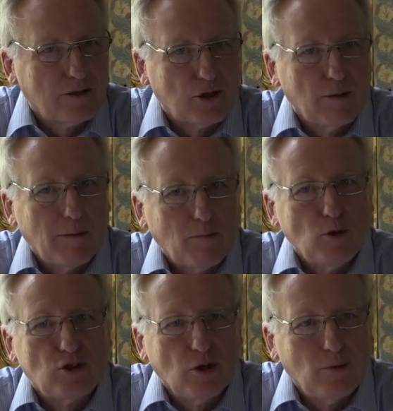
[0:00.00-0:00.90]
Suleiman
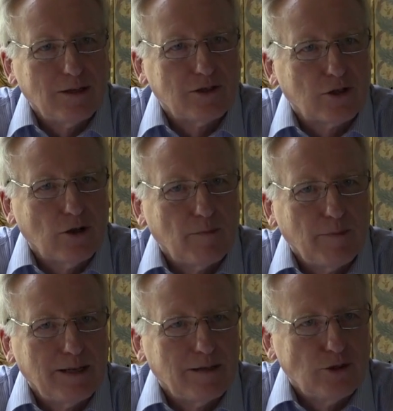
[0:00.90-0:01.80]
Musa once told
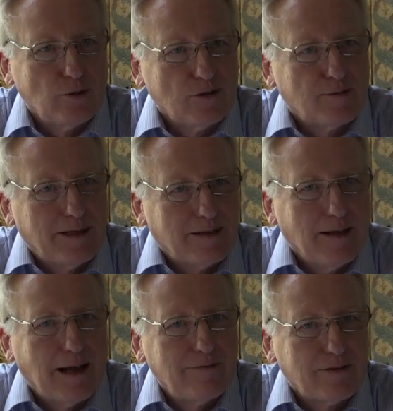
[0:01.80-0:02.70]
me that you could spend a
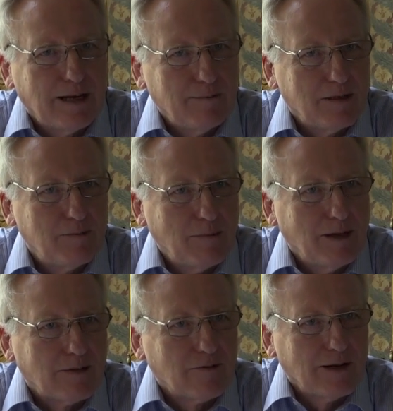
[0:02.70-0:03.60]
lifetime in the
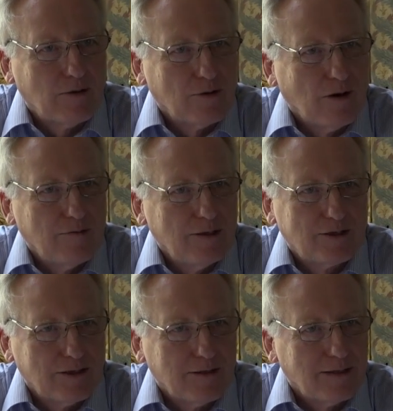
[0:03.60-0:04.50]
public record
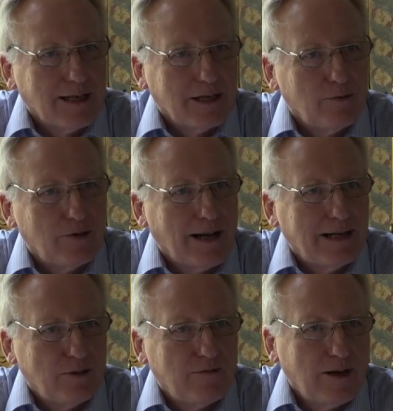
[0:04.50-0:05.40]
office and the day you
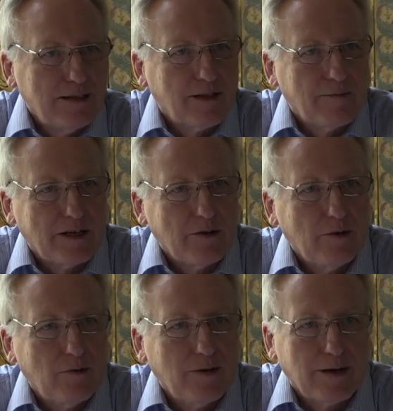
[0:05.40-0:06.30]
died you'd find something
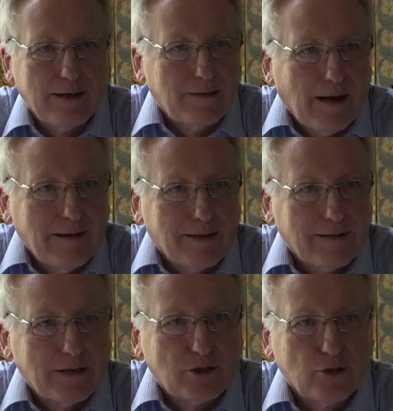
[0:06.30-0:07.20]
new, and I
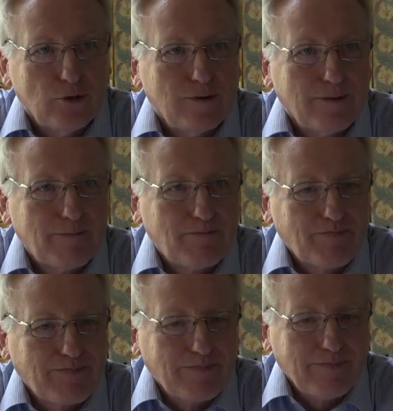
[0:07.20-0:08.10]
think that's true.
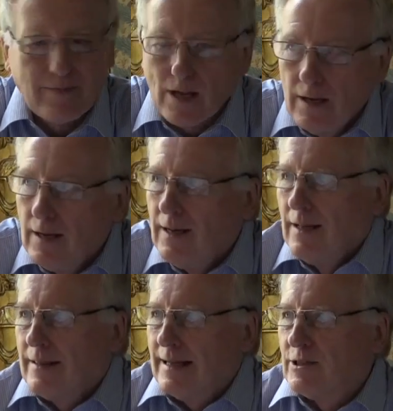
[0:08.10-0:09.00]

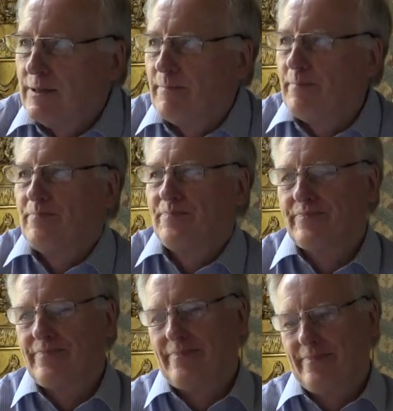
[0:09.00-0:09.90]
That's
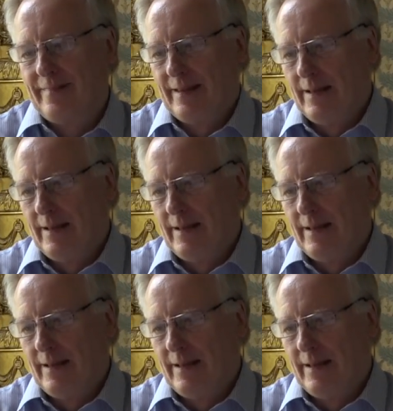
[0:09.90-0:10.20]
it.